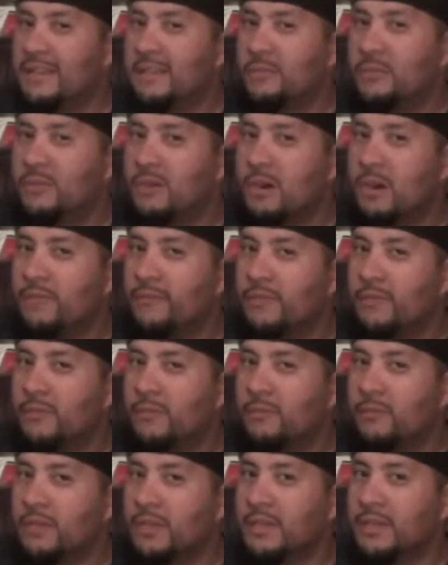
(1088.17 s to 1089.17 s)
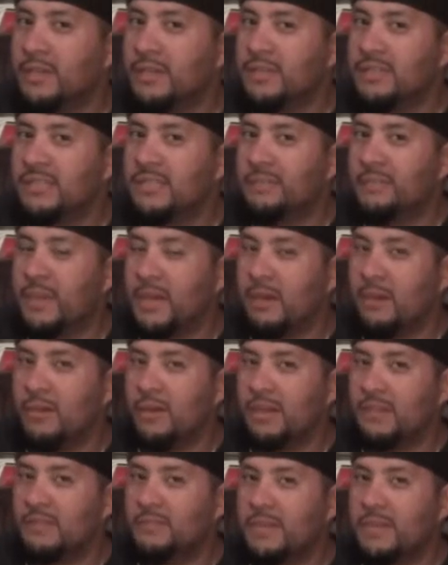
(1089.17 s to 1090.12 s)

he would offer one of his spare